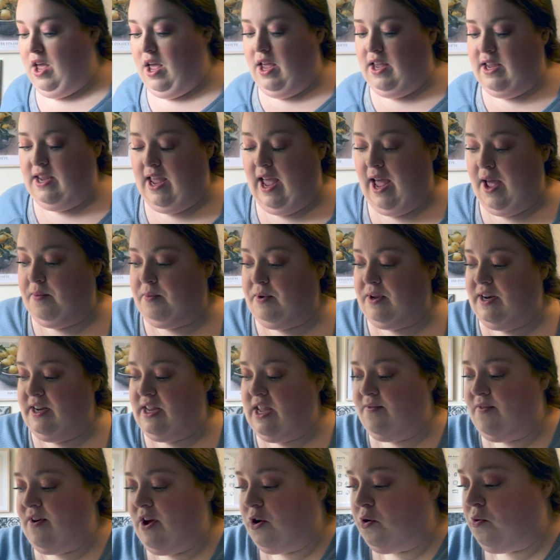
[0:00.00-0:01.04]
Yeah, I'm gonna
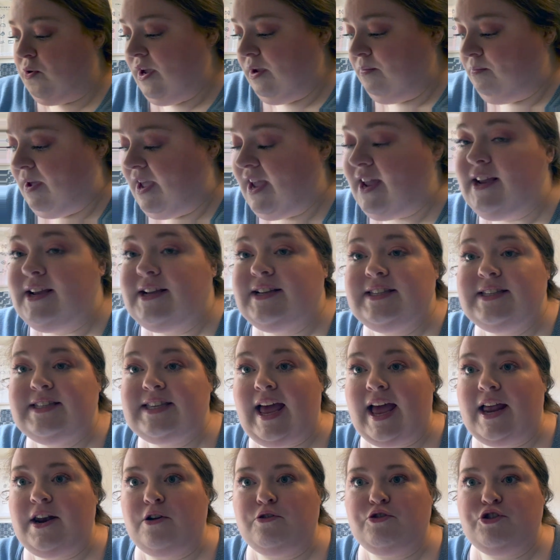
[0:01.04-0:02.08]
give it a quick mix
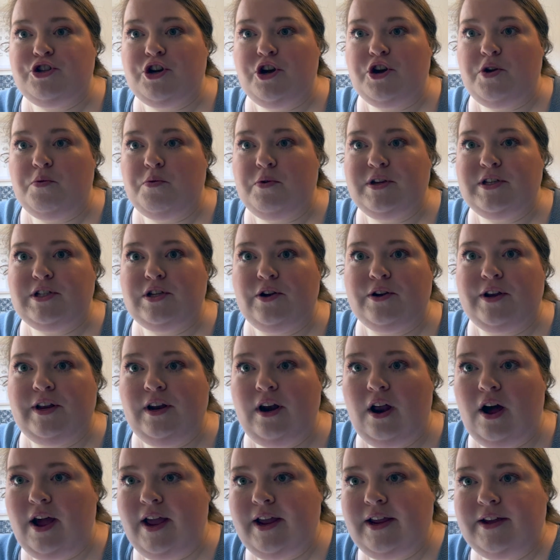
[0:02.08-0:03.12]
and I'll show you what it's looking
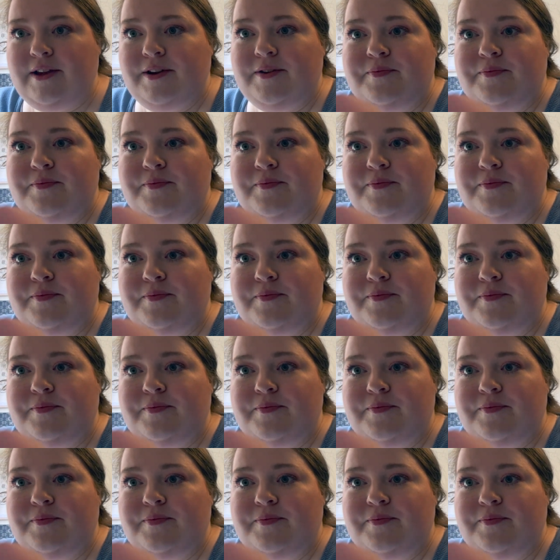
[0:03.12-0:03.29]
like.